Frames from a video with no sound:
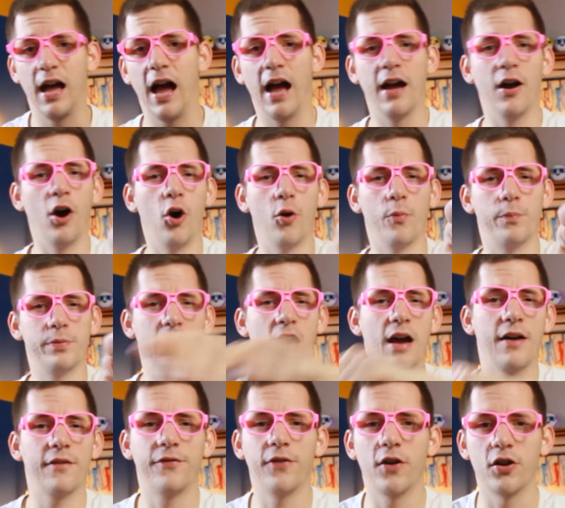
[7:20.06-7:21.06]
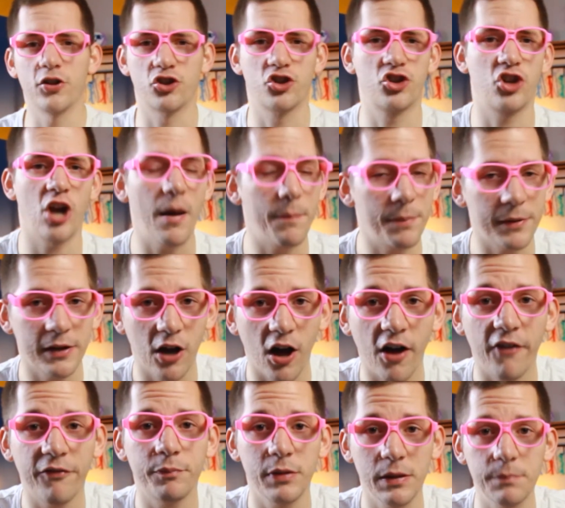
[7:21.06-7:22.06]
I hope you have fun chopping
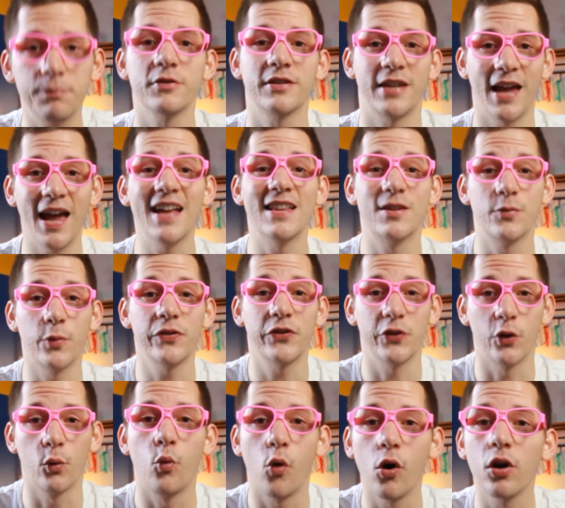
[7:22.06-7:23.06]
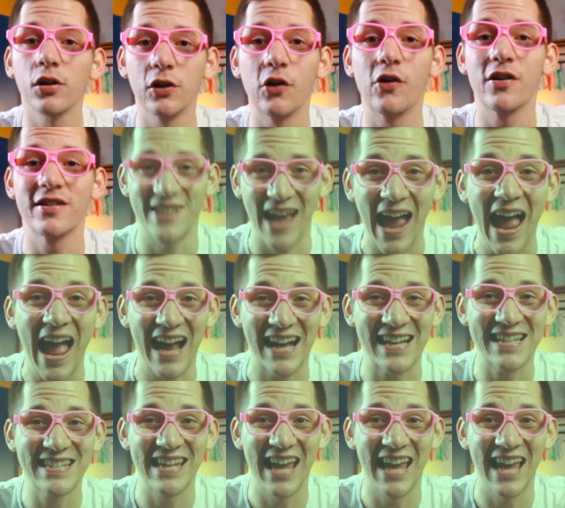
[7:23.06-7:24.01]
off people's heads with your Warlord's axe.